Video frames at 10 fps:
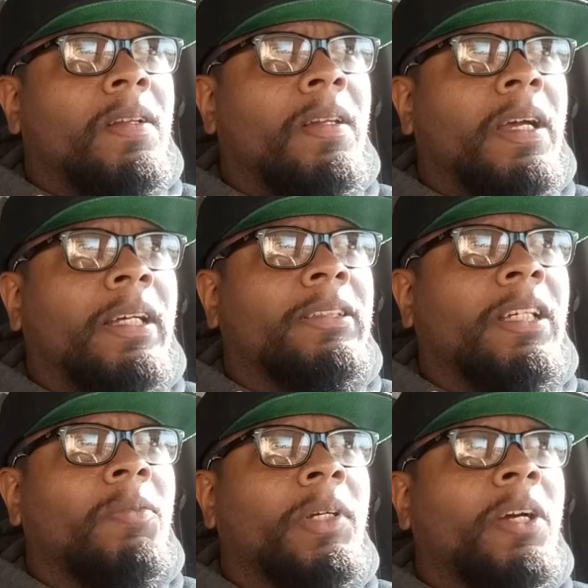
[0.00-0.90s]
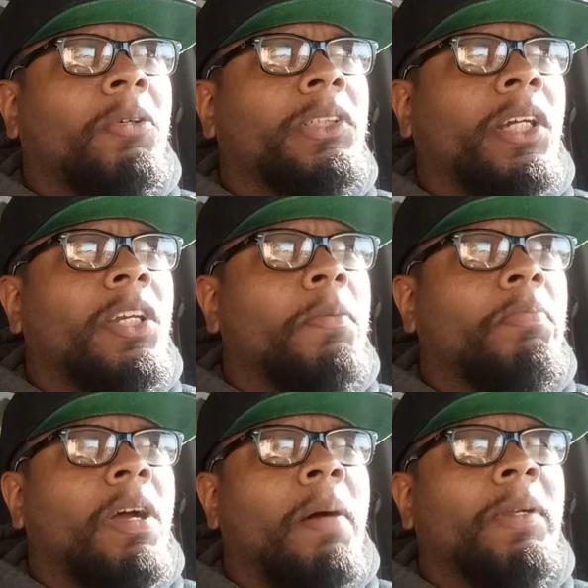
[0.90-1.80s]
Like I said, with Goshare, you
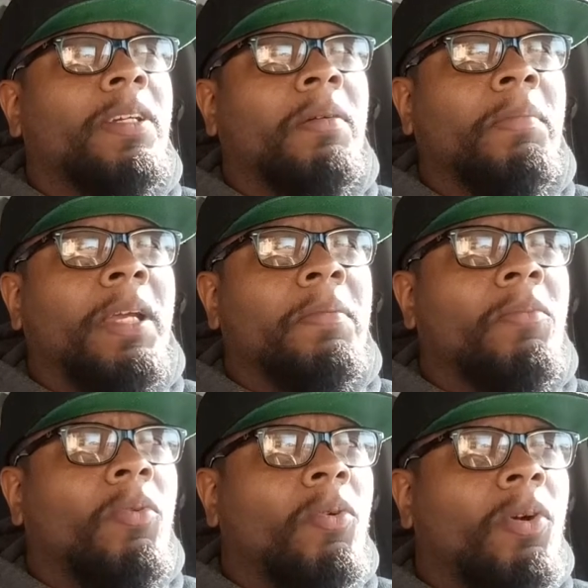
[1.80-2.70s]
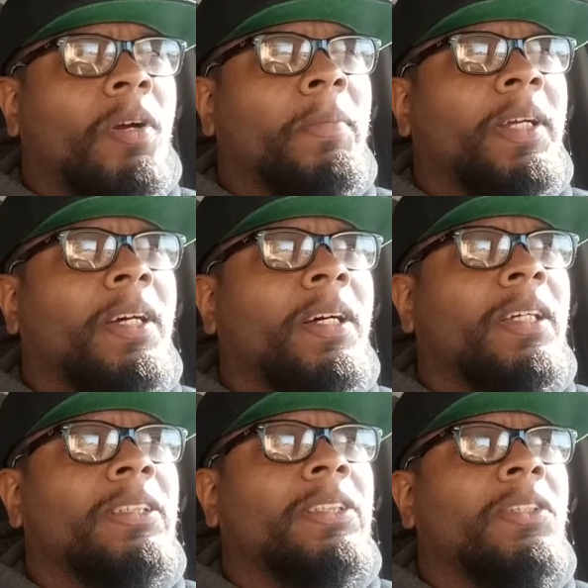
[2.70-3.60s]
probably could make more
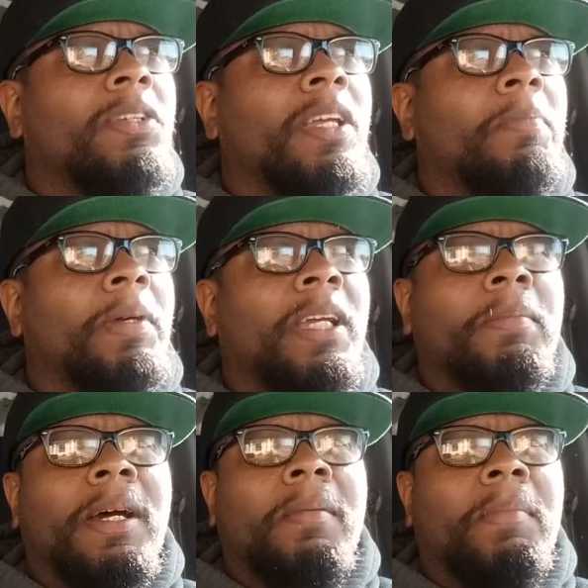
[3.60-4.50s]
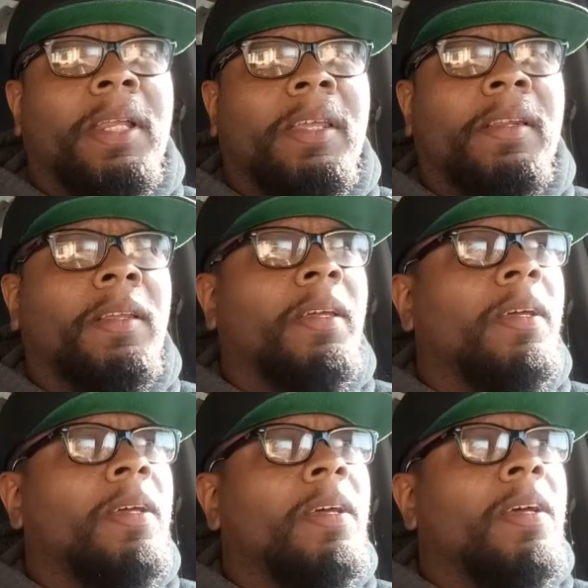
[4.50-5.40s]
because you're getting paid by the minute.
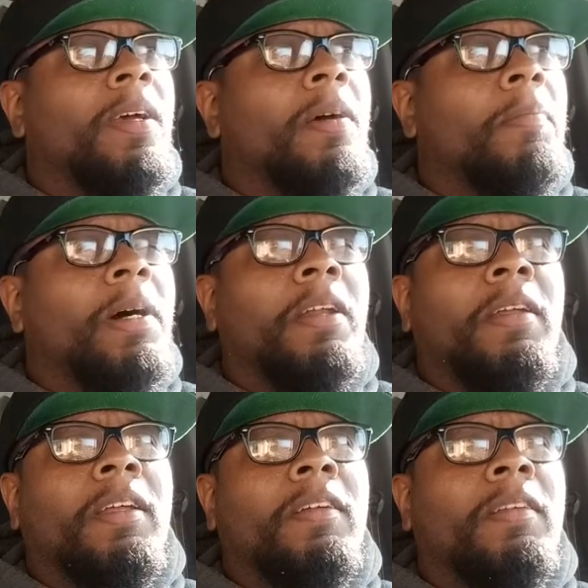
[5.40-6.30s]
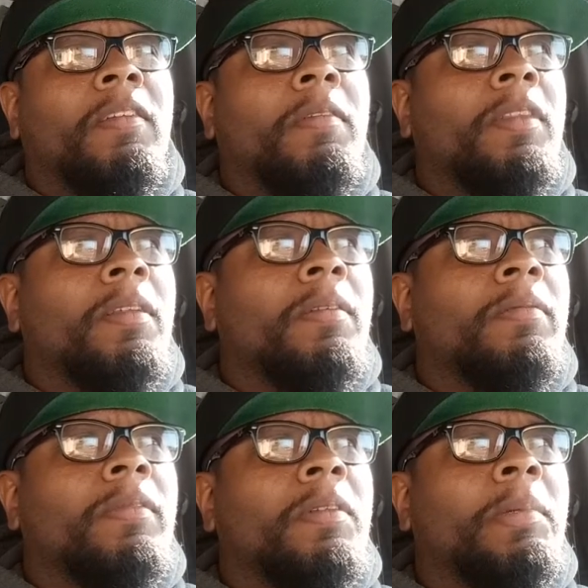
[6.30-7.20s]
But
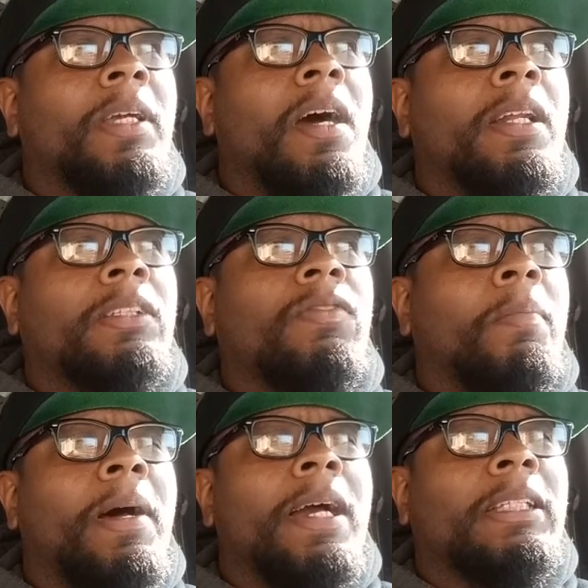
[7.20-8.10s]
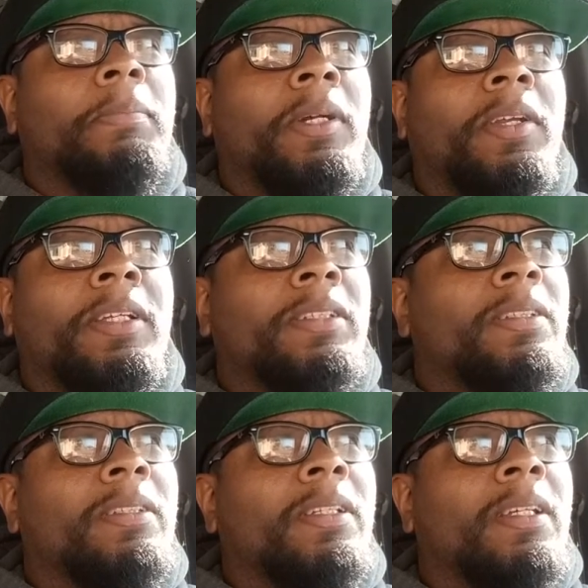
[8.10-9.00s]
to be honest, from my
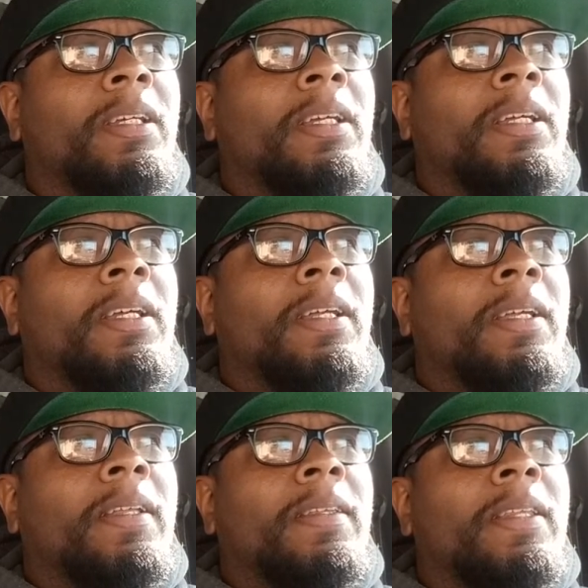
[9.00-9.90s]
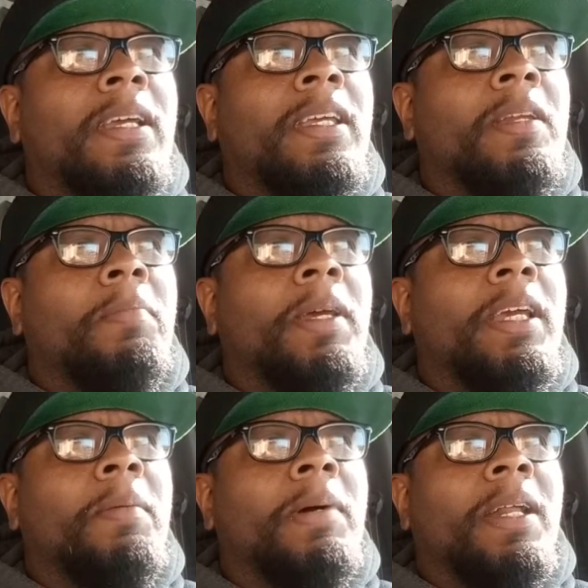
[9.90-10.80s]
experience, they getting
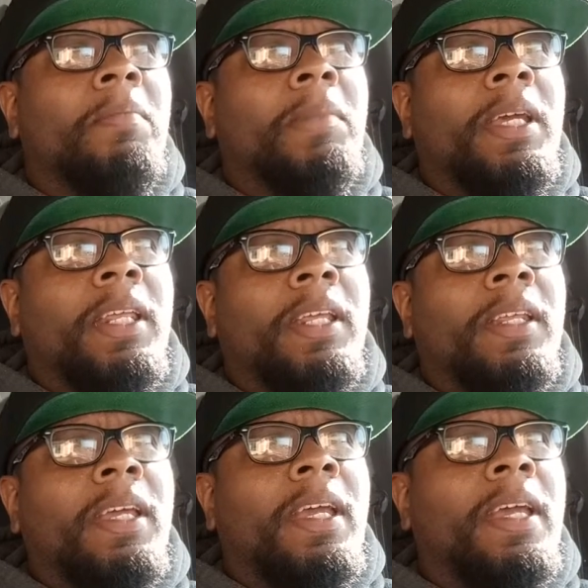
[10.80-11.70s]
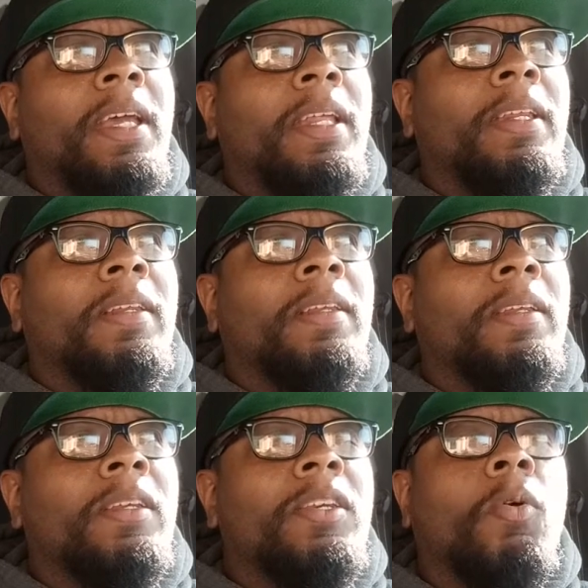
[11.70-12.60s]
paid by the minute and
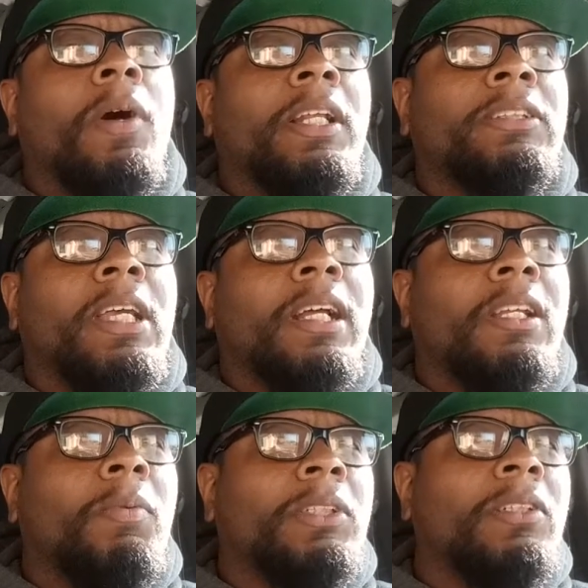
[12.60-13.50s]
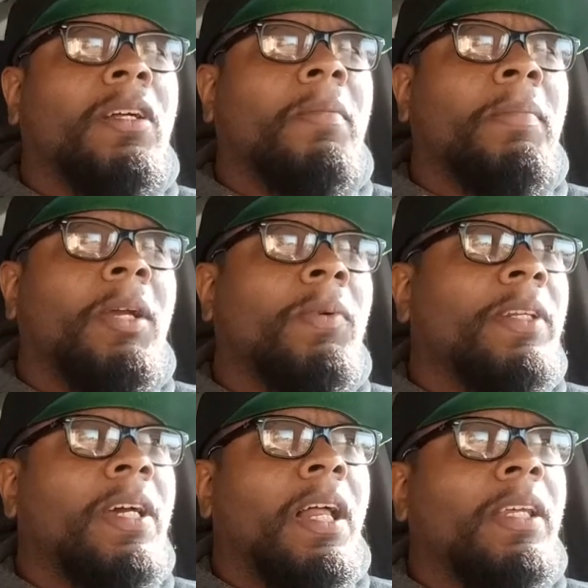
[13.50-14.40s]
knowing exactly what you're gonna make with
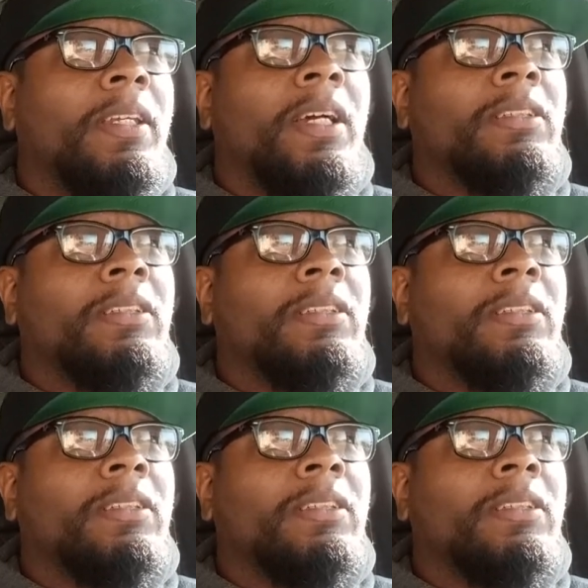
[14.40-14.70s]
Dolly